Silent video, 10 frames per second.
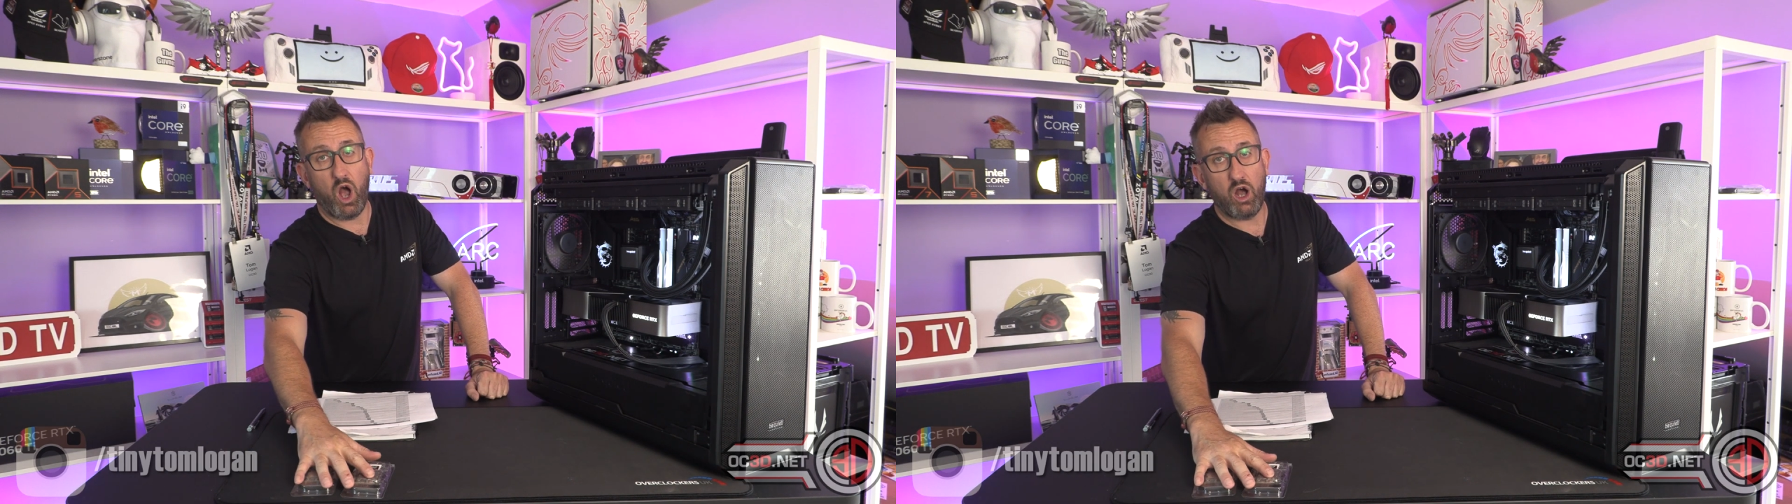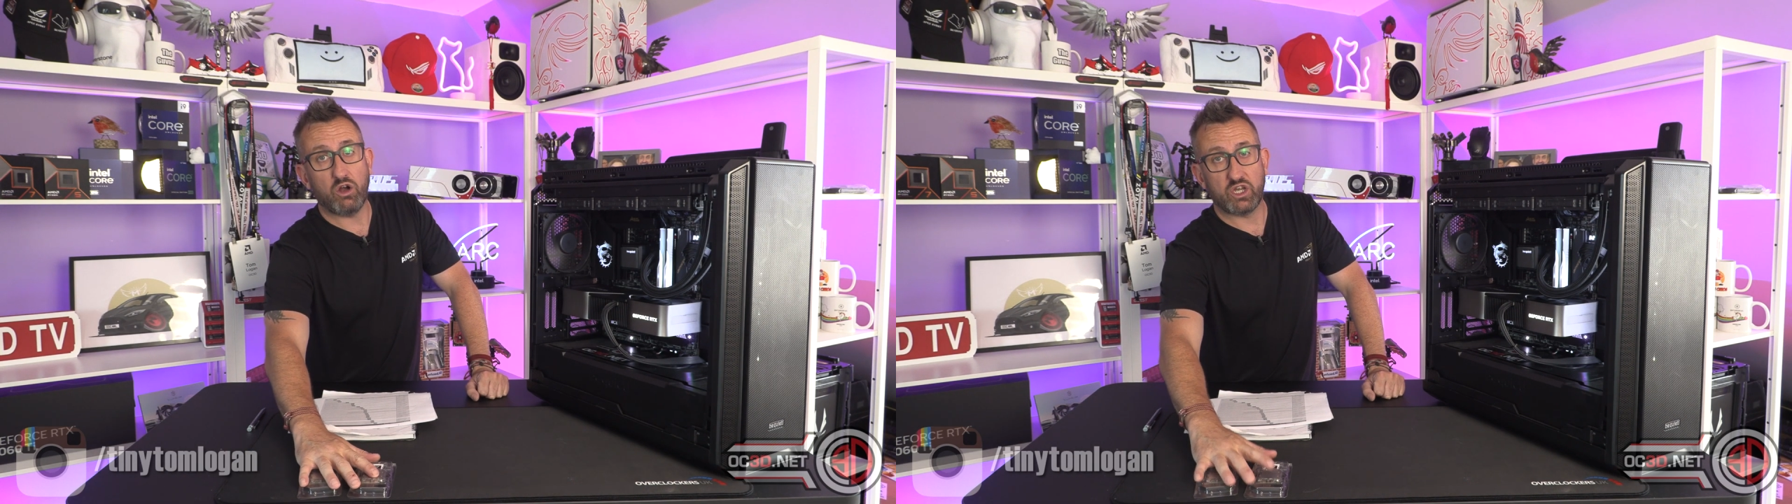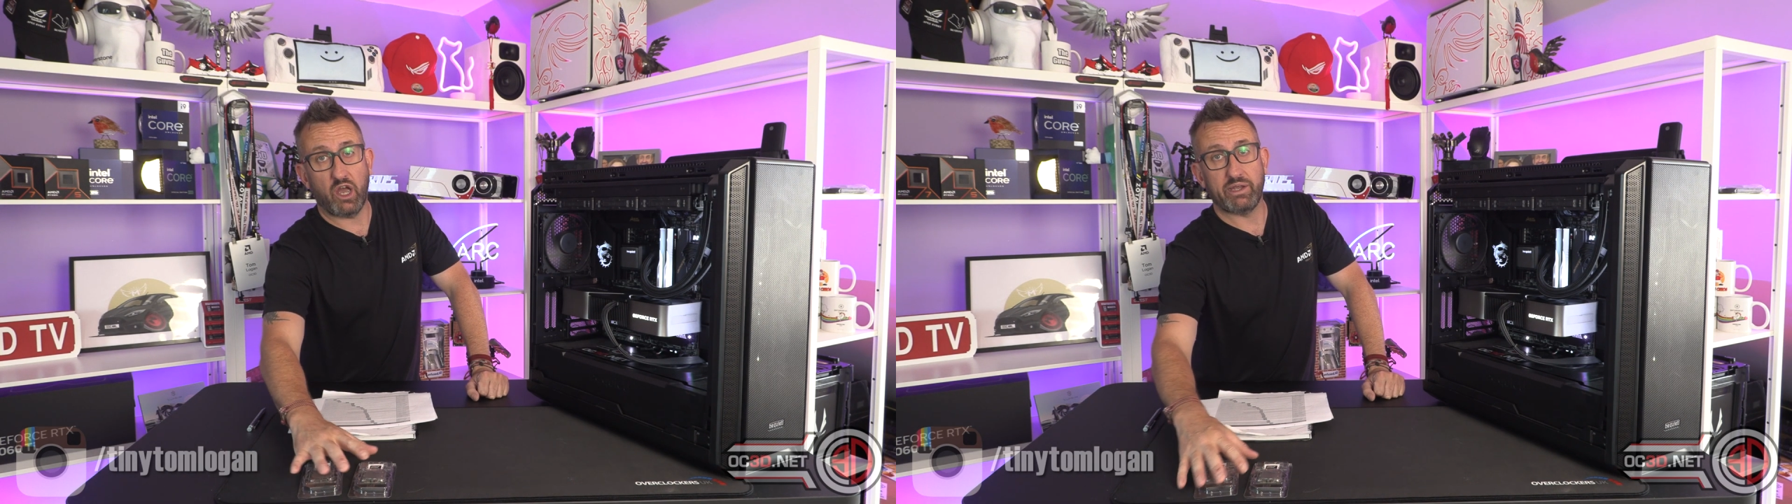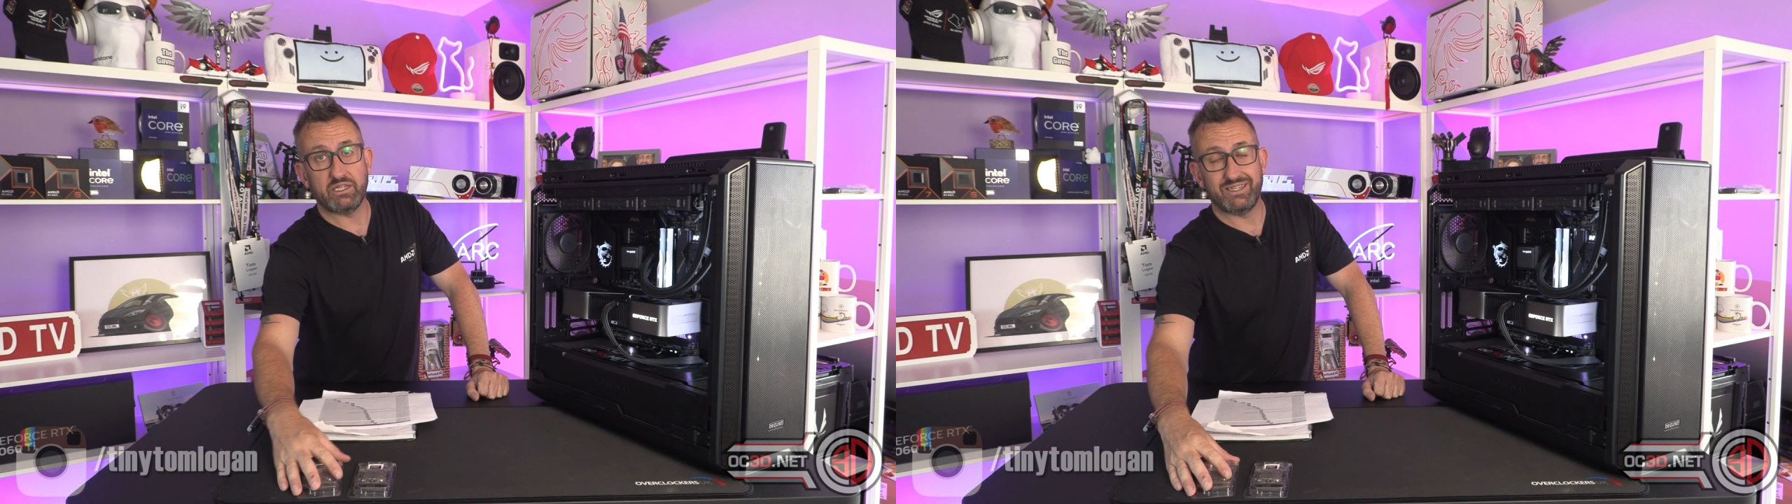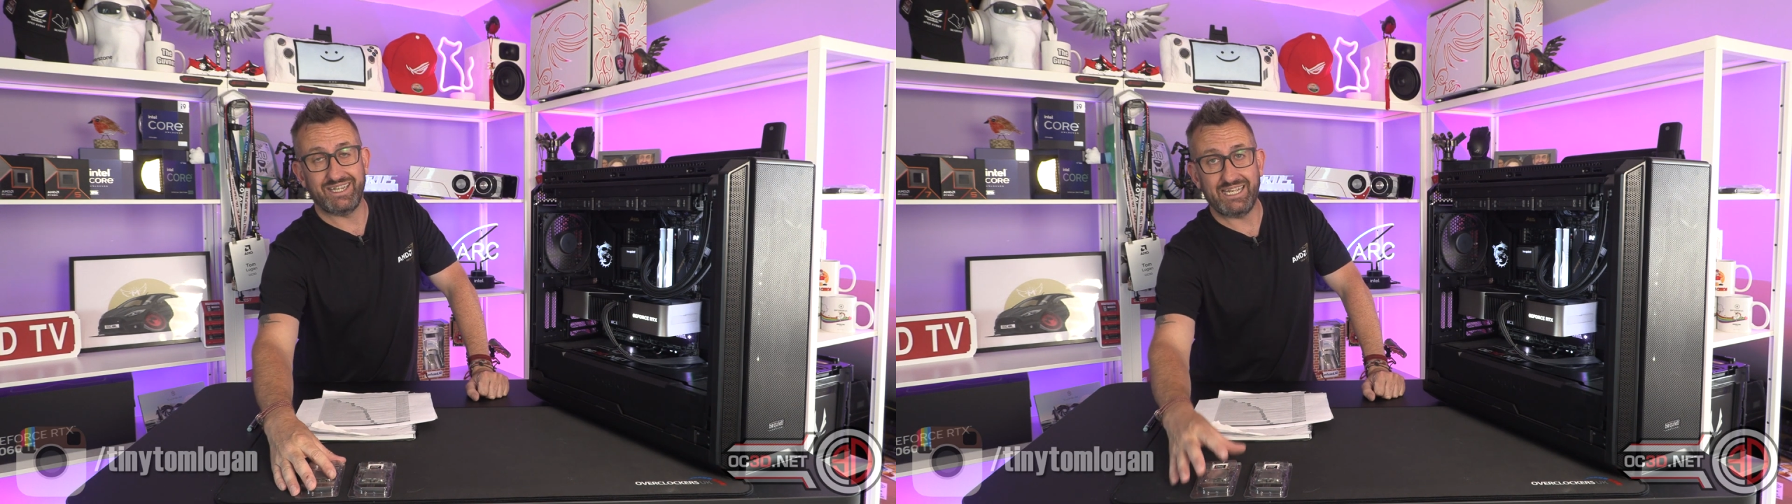are going
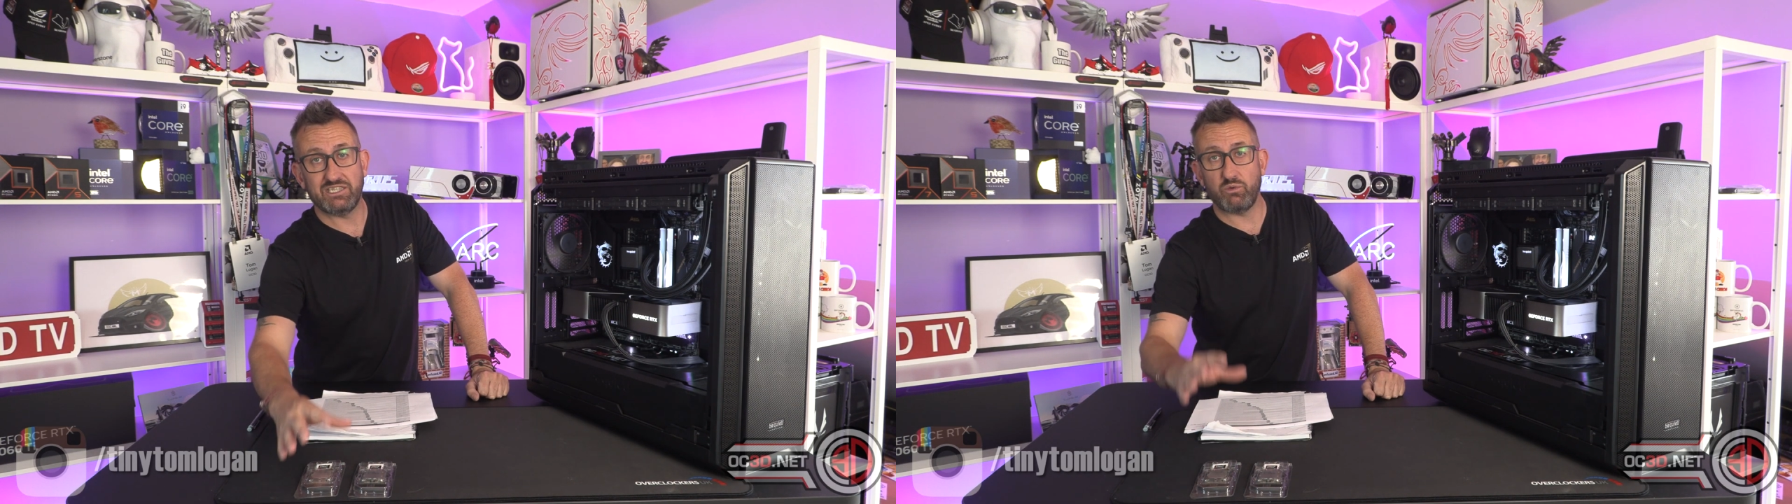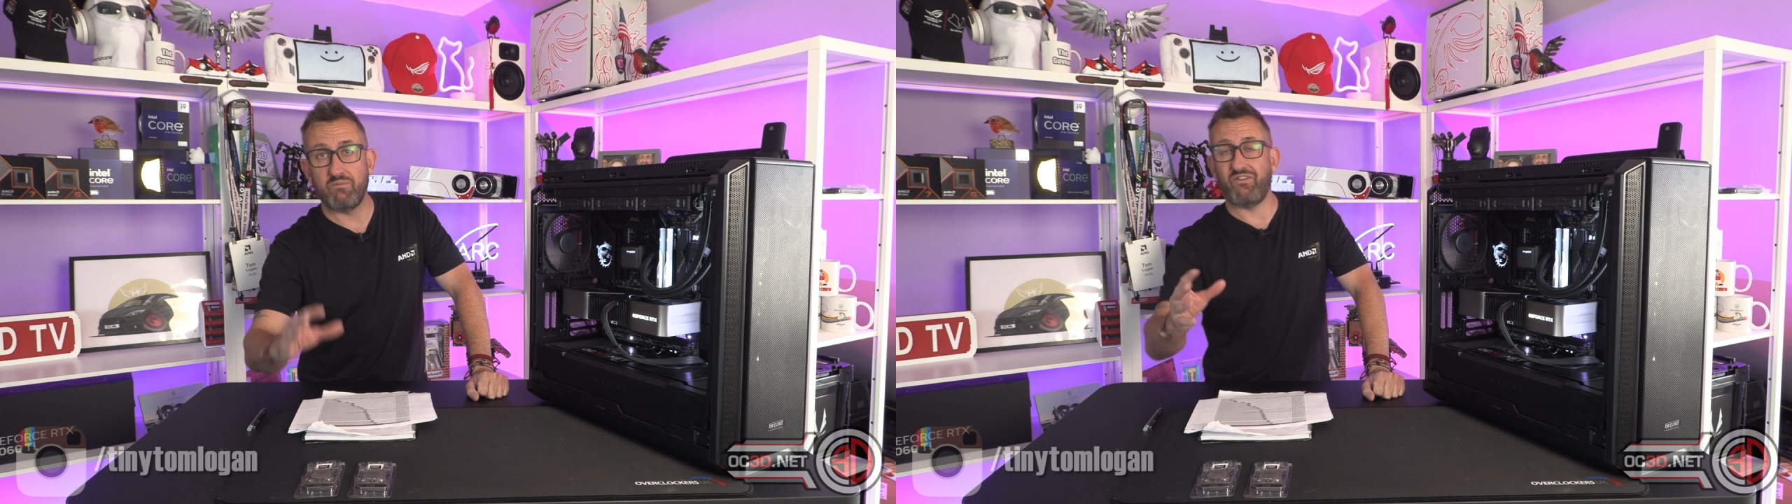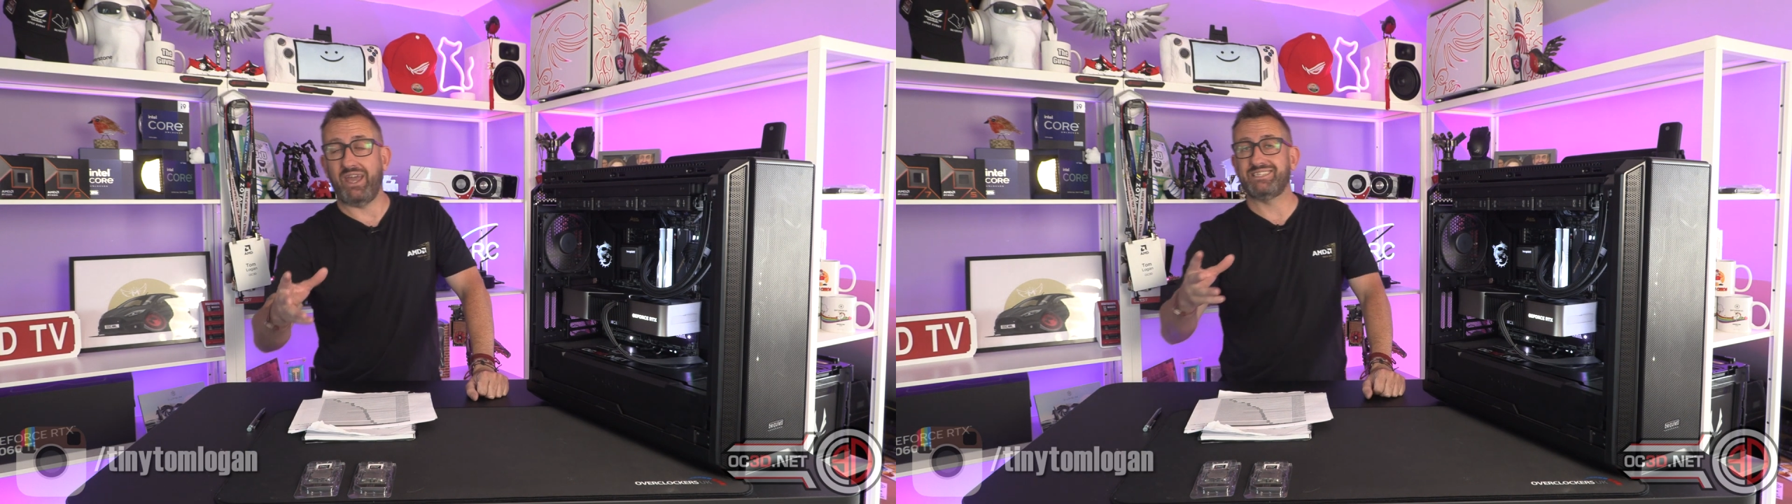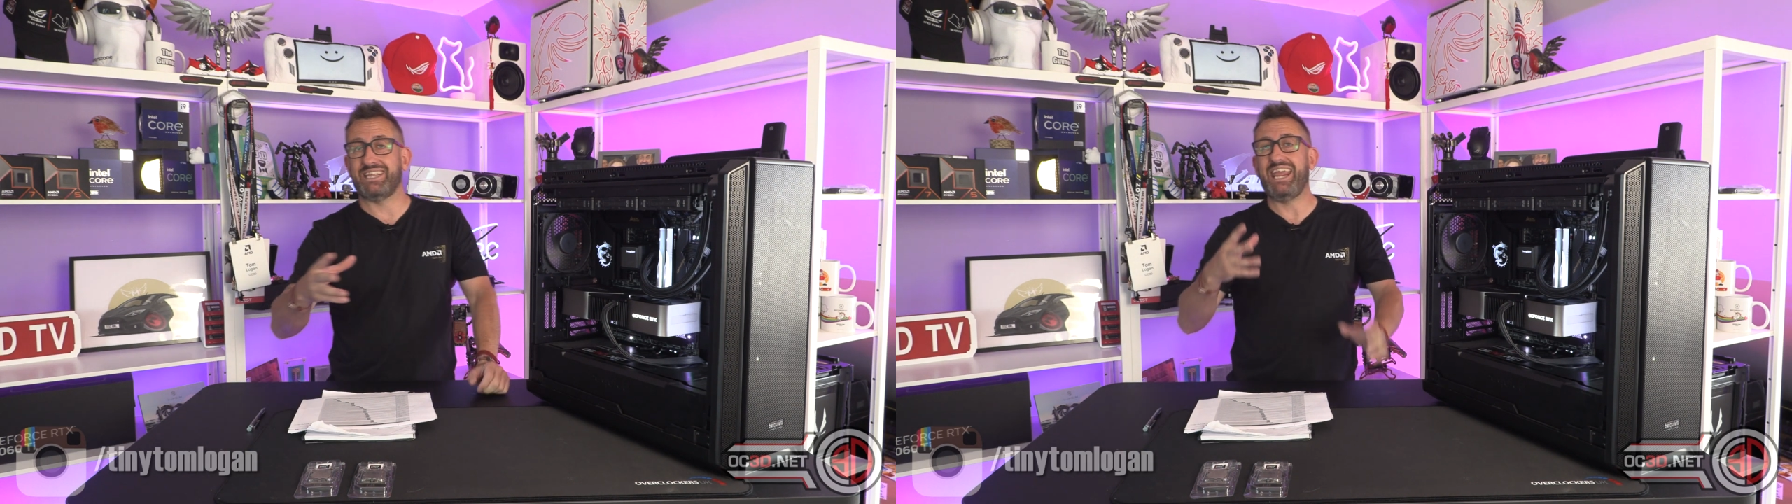to need to invest